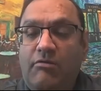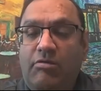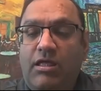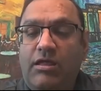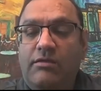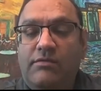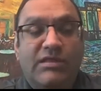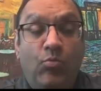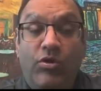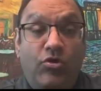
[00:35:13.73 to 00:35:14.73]
and
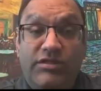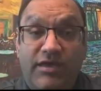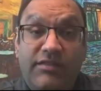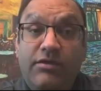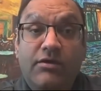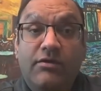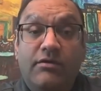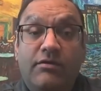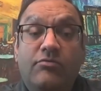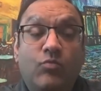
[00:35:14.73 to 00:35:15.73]
someone or the other
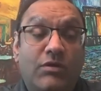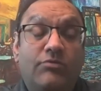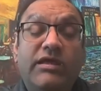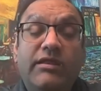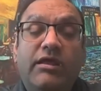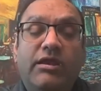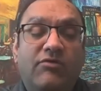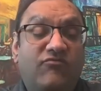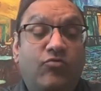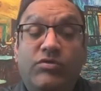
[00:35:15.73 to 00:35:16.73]
will read it, and
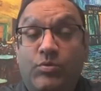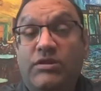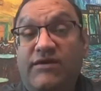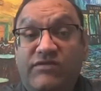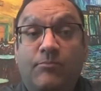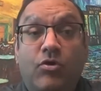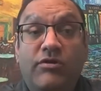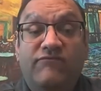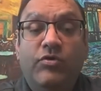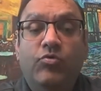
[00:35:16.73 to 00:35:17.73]
of course will give their point
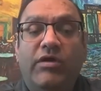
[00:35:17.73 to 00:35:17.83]
of view.